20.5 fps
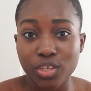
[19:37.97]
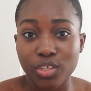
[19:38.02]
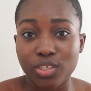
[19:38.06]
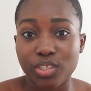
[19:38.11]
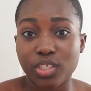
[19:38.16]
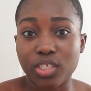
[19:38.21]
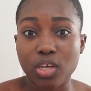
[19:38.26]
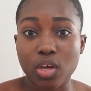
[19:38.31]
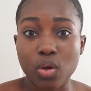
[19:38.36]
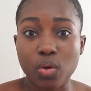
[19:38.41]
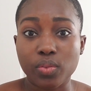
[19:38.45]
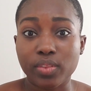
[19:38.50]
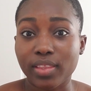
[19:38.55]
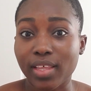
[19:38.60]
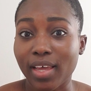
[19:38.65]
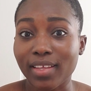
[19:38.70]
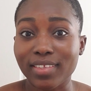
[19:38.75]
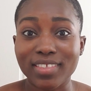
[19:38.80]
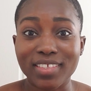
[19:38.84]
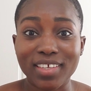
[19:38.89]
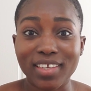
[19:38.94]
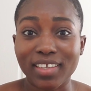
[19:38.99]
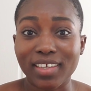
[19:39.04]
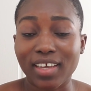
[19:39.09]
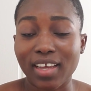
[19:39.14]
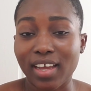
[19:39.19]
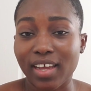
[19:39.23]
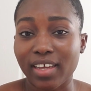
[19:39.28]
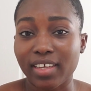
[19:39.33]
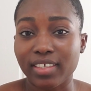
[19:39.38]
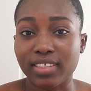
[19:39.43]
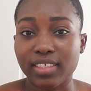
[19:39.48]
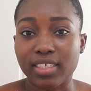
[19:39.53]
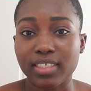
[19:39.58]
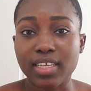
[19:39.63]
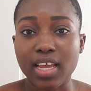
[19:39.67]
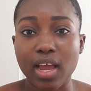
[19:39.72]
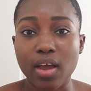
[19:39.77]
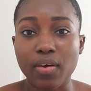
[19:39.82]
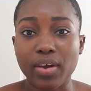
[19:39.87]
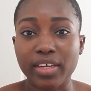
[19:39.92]
So that's it, guys. That's
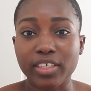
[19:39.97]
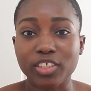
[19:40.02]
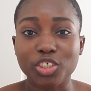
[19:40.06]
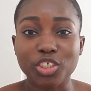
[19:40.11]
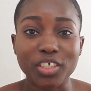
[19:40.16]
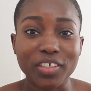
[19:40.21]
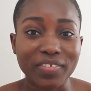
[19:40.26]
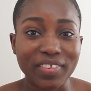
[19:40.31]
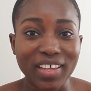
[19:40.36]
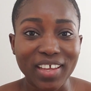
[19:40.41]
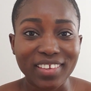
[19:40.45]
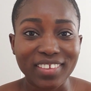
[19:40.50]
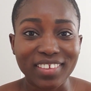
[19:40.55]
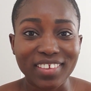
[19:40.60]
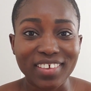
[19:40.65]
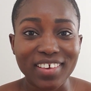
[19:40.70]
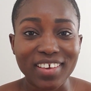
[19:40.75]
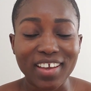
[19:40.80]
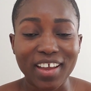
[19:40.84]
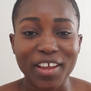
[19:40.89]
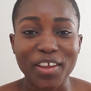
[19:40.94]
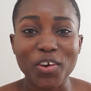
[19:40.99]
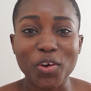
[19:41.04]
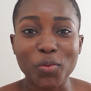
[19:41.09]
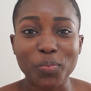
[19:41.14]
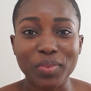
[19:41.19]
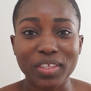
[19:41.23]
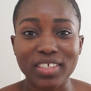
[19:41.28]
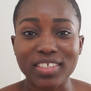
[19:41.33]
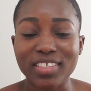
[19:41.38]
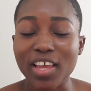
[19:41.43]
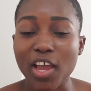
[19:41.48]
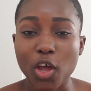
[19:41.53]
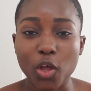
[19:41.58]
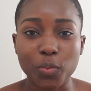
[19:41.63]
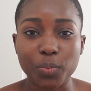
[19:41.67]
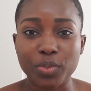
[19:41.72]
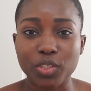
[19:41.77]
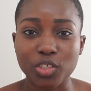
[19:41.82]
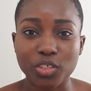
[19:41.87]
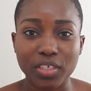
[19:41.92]
how I achieved that look. I hope this
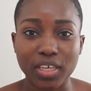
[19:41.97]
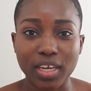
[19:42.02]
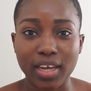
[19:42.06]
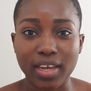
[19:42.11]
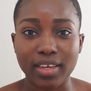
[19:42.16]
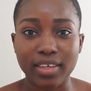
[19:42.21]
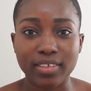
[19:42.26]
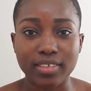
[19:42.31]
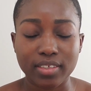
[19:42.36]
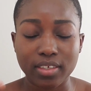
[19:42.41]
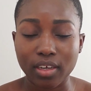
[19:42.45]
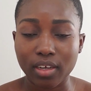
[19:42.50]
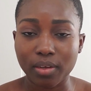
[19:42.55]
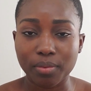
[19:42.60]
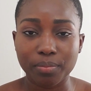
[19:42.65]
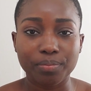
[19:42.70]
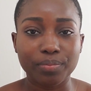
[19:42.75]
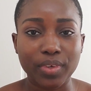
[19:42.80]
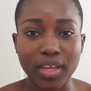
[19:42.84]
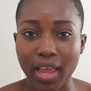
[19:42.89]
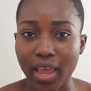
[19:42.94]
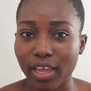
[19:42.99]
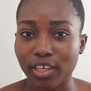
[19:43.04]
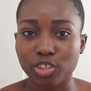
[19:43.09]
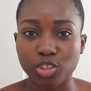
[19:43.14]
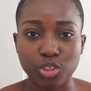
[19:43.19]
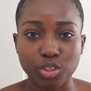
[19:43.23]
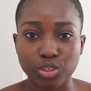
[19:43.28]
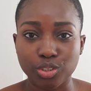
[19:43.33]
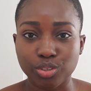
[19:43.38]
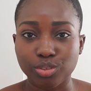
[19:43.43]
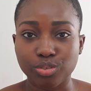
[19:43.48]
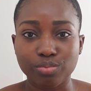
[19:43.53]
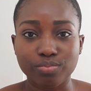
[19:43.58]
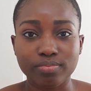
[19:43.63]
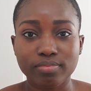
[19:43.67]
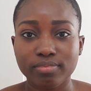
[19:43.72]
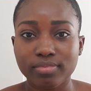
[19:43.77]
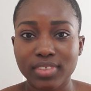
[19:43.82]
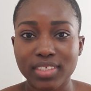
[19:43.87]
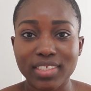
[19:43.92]
helps you guys as you
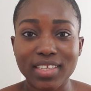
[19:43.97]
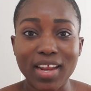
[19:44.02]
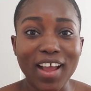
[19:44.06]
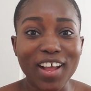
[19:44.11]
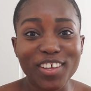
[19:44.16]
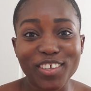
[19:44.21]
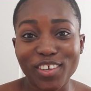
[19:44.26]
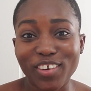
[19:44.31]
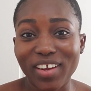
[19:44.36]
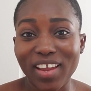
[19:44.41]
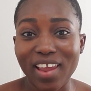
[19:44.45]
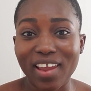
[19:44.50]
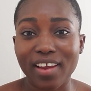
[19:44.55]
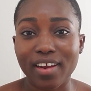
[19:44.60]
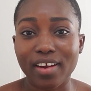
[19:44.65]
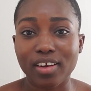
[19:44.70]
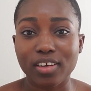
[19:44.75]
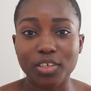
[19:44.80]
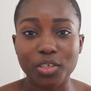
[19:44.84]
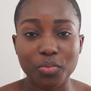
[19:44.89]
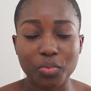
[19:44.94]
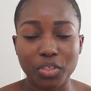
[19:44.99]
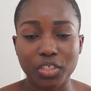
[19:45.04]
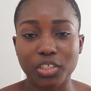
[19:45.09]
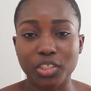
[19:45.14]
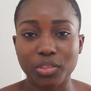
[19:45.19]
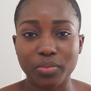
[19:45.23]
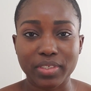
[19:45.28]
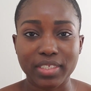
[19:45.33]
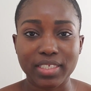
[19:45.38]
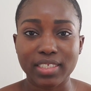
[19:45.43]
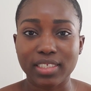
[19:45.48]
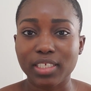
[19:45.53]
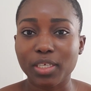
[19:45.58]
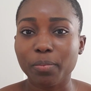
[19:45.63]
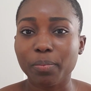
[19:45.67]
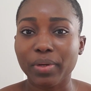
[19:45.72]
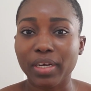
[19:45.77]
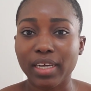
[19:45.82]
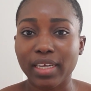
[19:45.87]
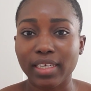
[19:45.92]
style your hair and you want to do a
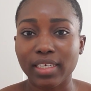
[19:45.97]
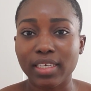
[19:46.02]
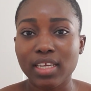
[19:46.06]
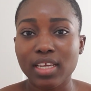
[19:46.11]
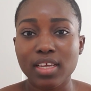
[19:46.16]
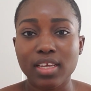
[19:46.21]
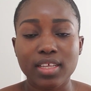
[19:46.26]
sleek bun.